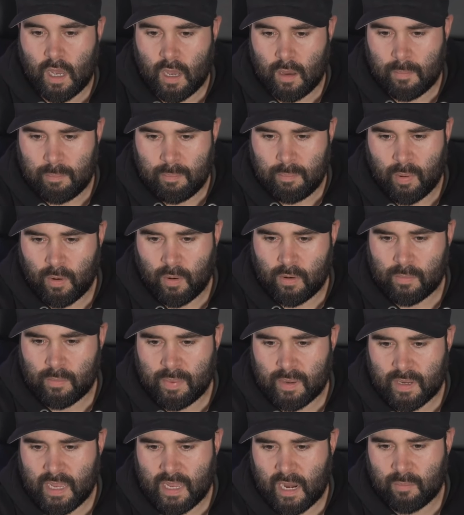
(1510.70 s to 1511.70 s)
Bob,
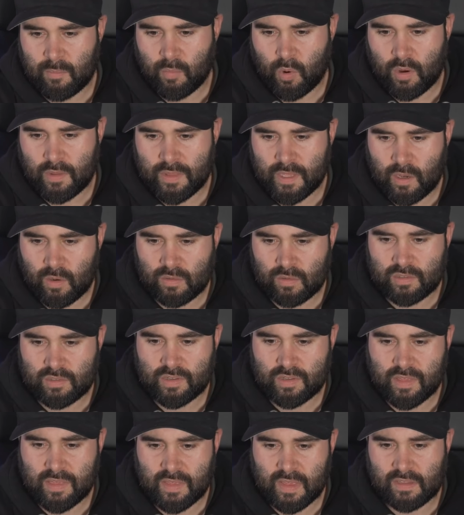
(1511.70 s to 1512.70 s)
Callum, what are the odds
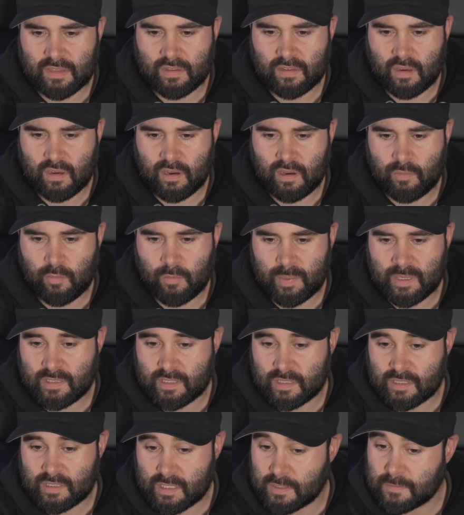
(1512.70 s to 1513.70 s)
that I will be
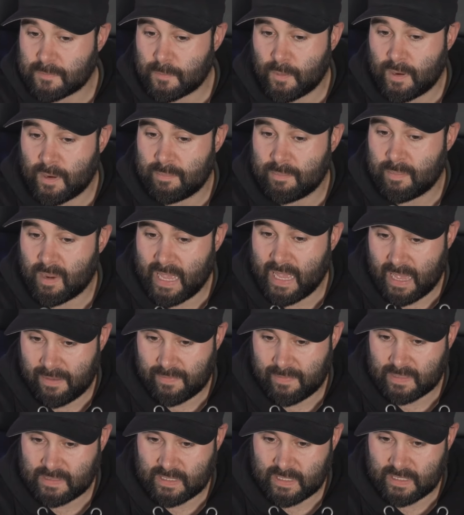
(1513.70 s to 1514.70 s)
successful in my
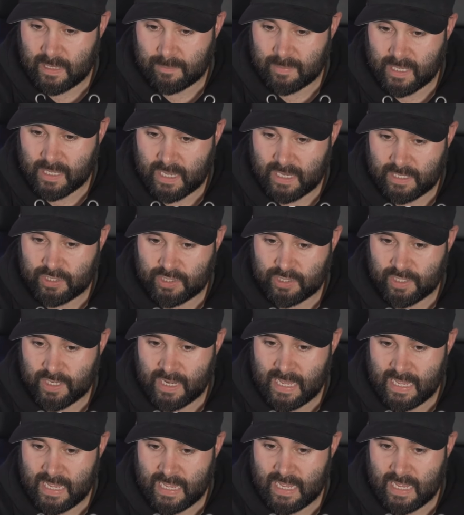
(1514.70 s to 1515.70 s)
FAC application
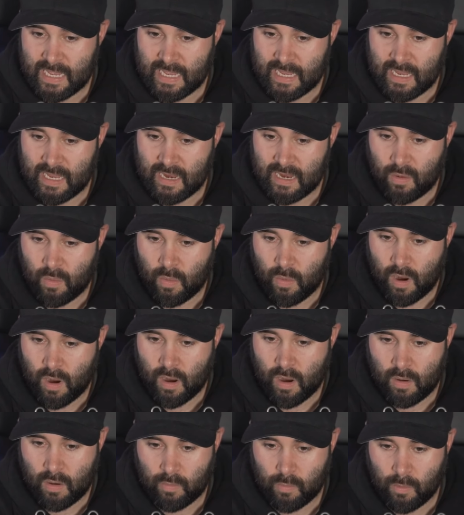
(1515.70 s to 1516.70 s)
here in
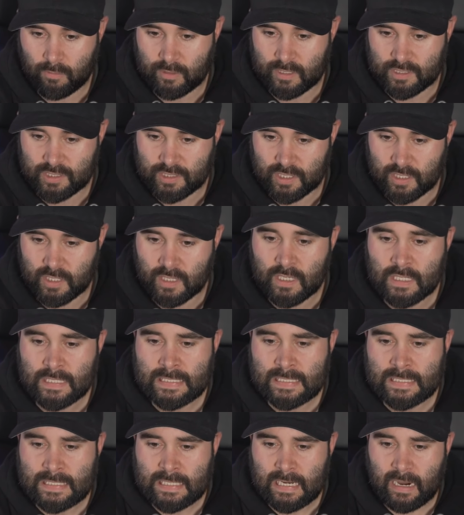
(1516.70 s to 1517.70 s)
Warwickshire?
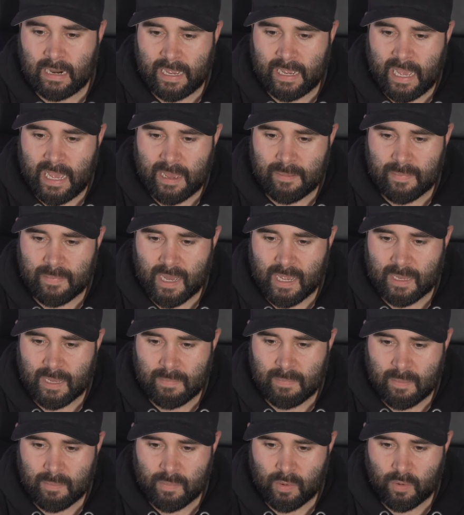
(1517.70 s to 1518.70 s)
I am a
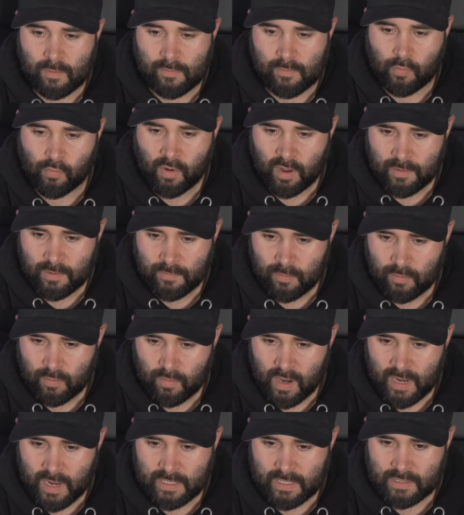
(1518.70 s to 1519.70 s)
member of a rifle
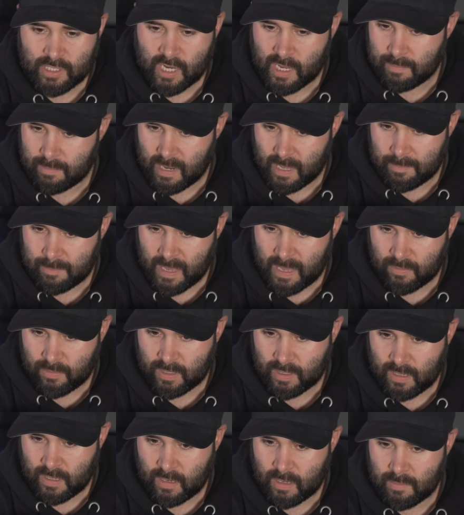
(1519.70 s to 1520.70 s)
range and black powder
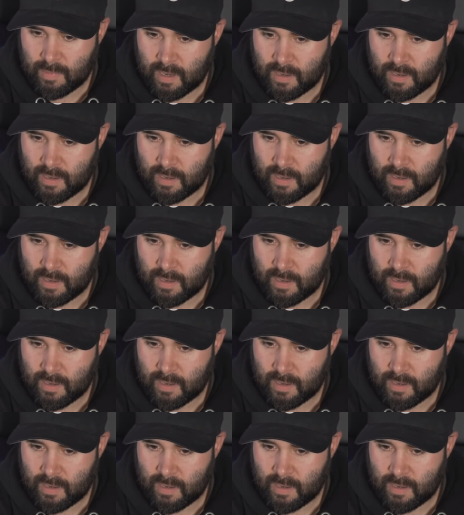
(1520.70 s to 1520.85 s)
club.